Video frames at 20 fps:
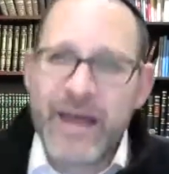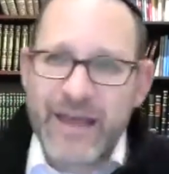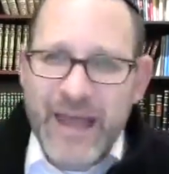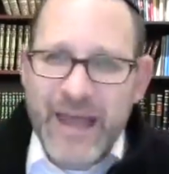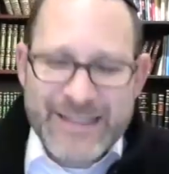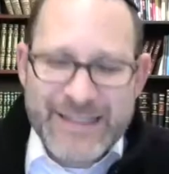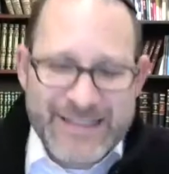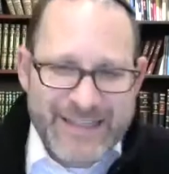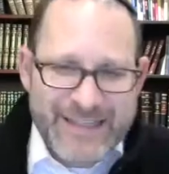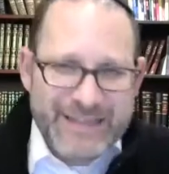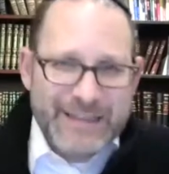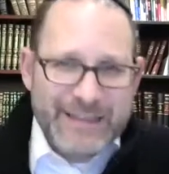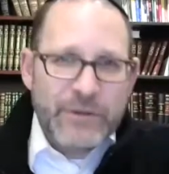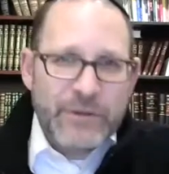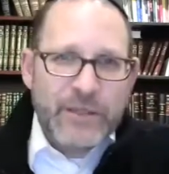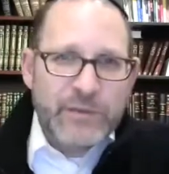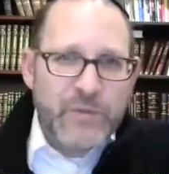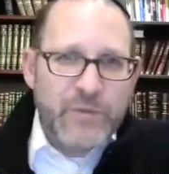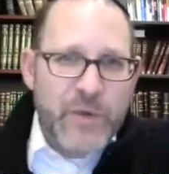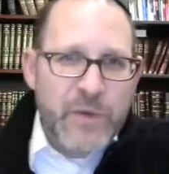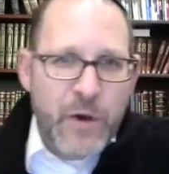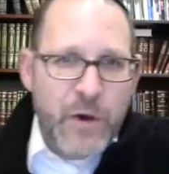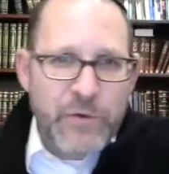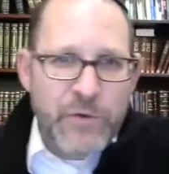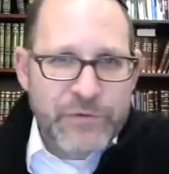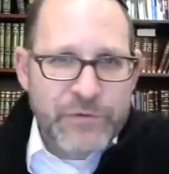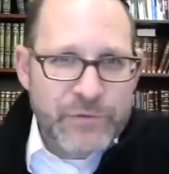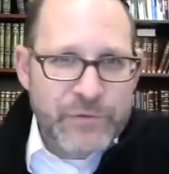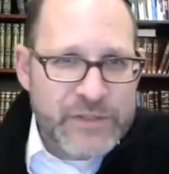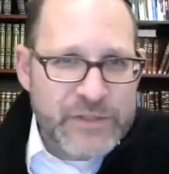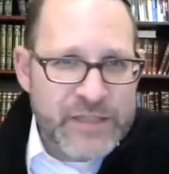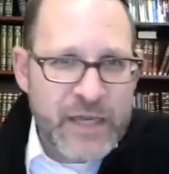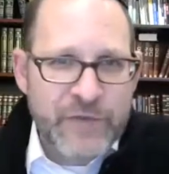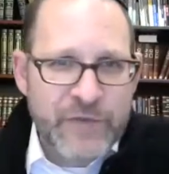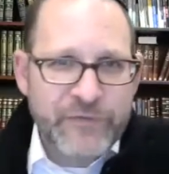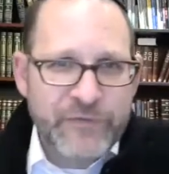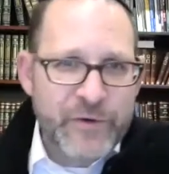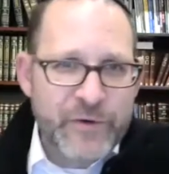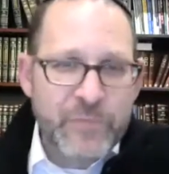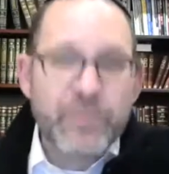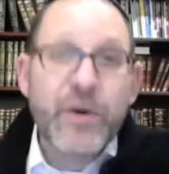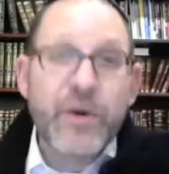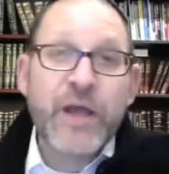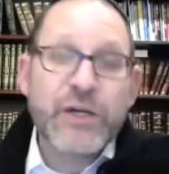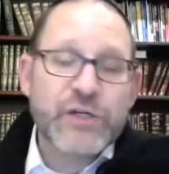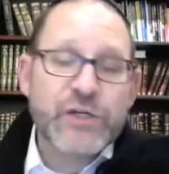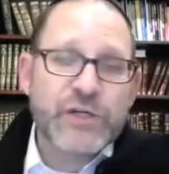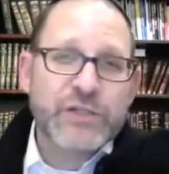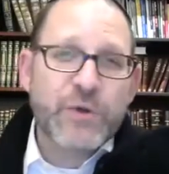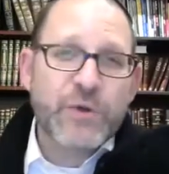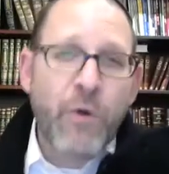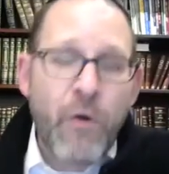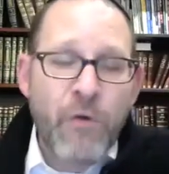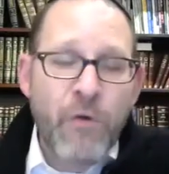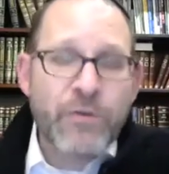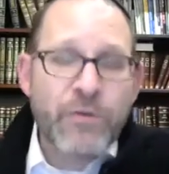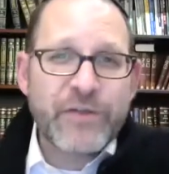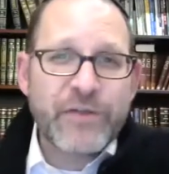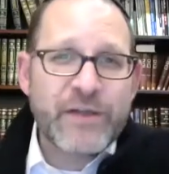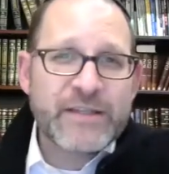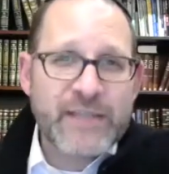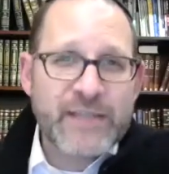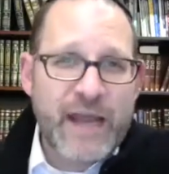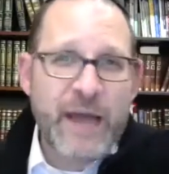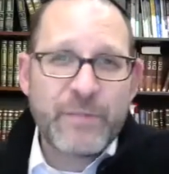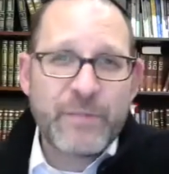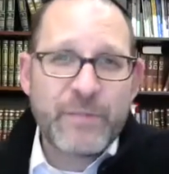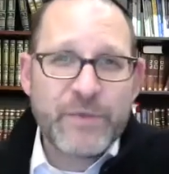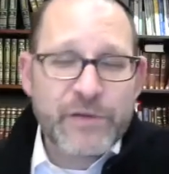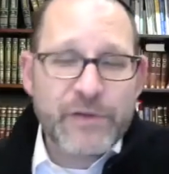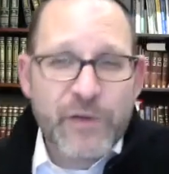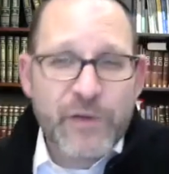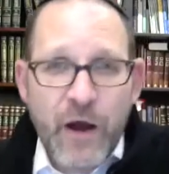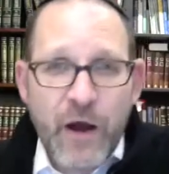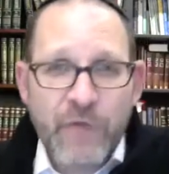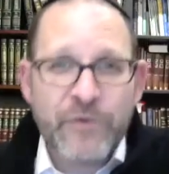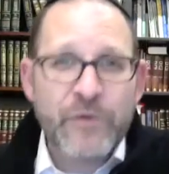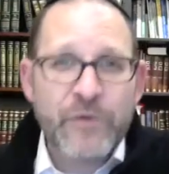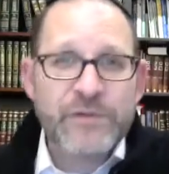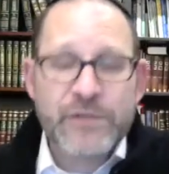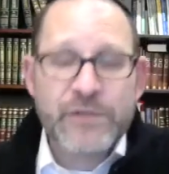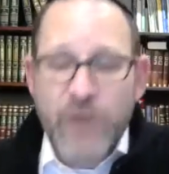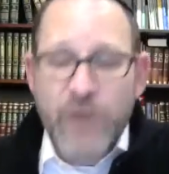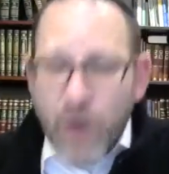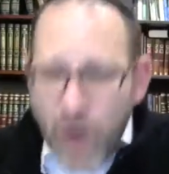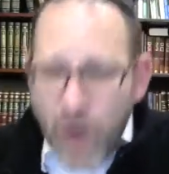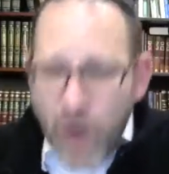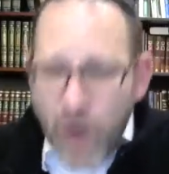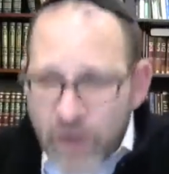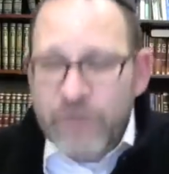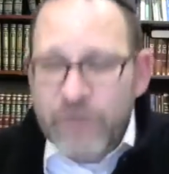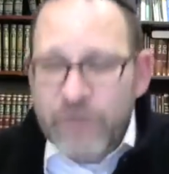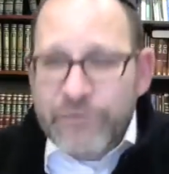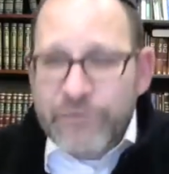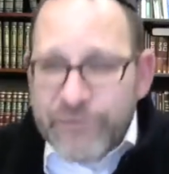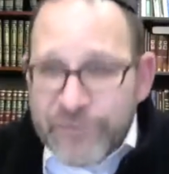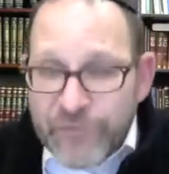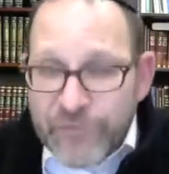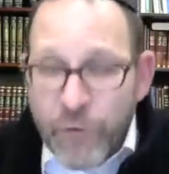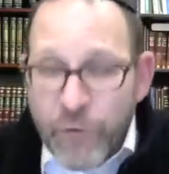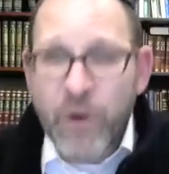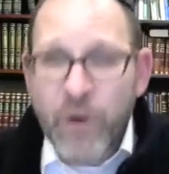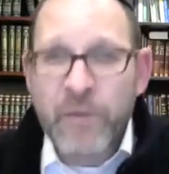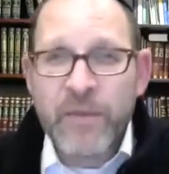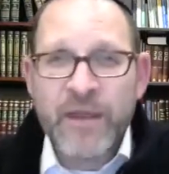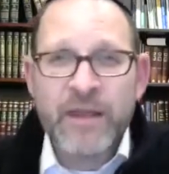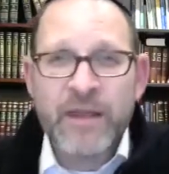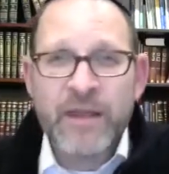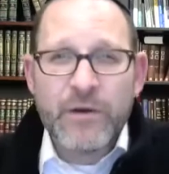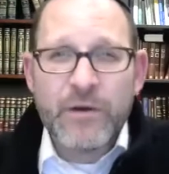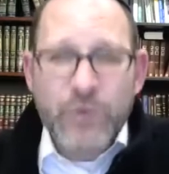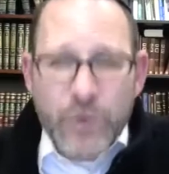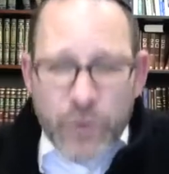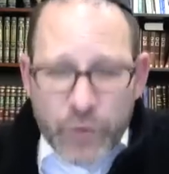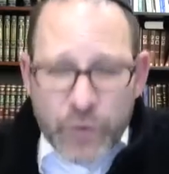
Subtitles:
As literally as we go through Sefer Breshis, all the things that happen to the Avos are forming,